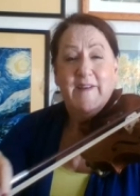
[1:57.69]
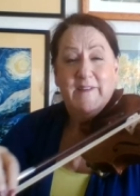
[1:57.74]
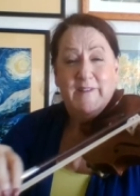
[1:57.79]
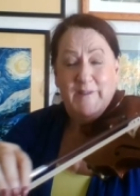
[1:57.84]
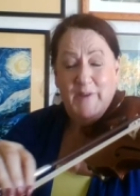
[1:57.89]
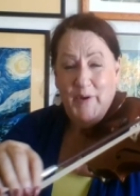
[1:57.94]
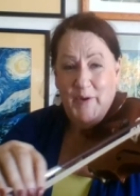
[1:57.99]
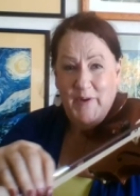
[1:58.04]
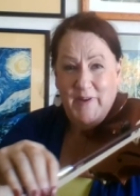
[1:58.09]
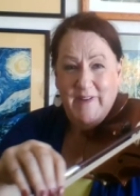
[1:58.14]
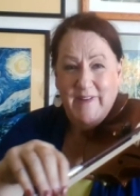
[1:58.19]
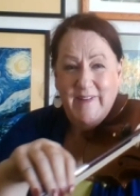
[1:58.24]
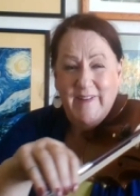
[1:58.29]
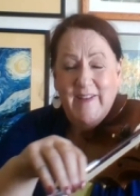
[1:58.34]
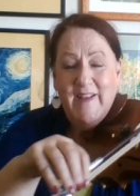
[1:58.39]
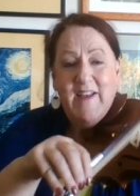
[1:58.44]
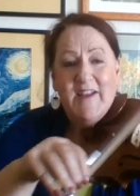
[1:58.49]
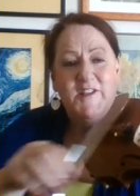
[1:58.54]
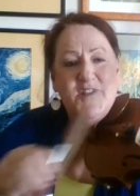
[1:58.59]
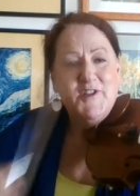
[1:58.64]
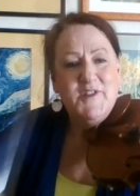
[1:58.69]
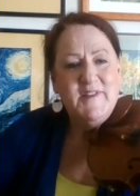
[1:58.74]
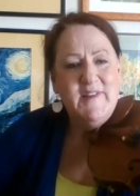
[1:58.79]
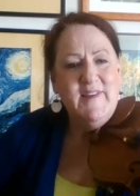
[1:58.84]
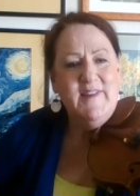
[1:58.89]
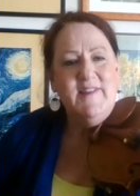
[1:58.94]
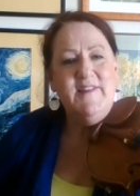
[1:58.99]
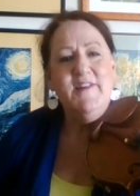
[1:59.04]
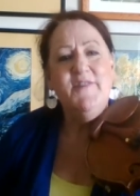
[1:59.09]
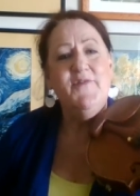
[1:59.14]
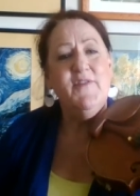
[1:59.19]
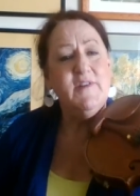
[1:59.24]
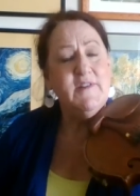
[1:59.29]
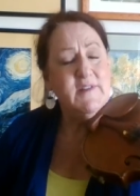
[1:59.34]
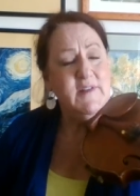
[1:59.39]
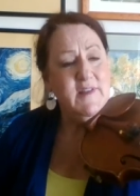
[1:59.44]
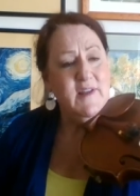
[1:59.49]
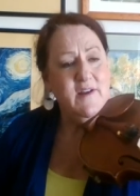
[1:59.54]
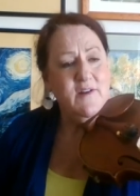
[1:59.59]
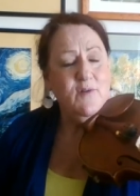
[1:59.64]
So, do you see the difference
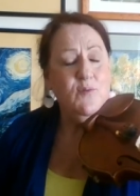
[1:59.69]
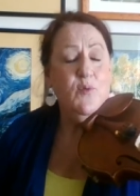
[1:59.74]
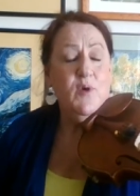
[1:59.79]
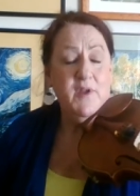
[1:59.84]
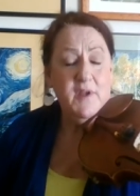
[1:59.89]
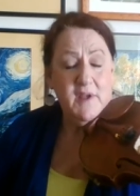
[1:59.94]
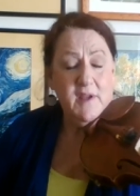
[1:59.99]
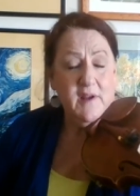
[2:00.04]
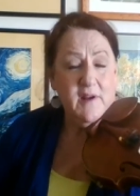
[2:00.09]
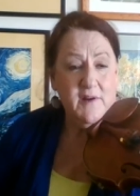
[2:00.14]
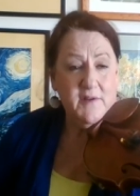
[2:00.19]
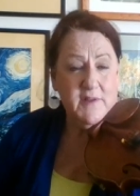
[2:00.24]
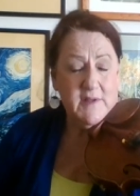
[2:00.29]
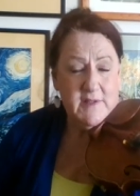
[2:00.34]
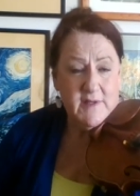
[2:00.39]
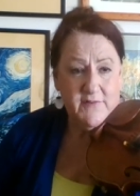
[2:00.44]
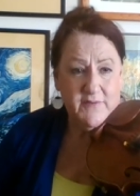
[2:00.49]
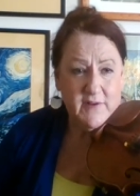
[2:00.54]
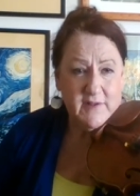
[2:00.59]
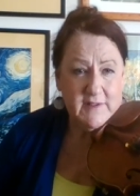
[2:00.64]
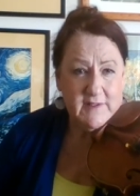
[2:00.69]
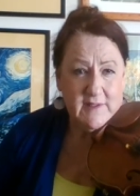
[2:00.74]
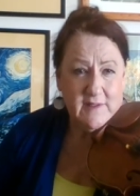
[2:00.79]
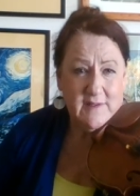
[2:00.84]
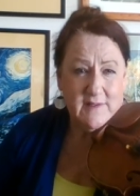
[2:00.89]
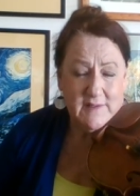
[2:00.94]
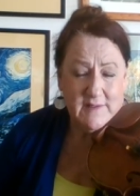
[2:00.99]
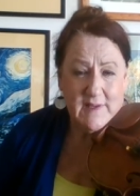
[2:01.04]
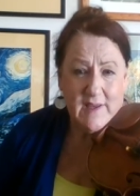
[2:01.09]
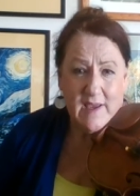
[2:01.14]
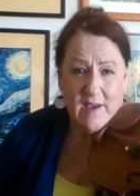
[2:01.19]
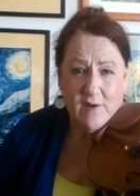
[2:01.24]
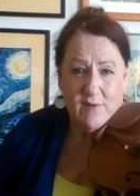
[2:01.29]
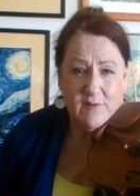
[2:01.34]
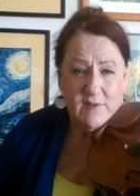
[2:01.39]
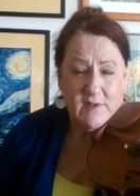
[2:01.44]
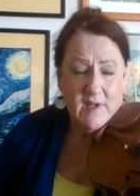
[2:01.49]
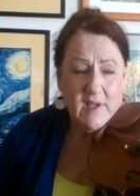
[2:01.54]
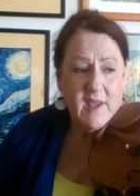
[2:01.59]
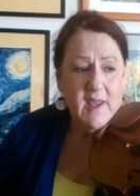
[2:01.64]
in there? Well, you hear the difference in the
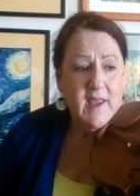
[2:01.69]
sound.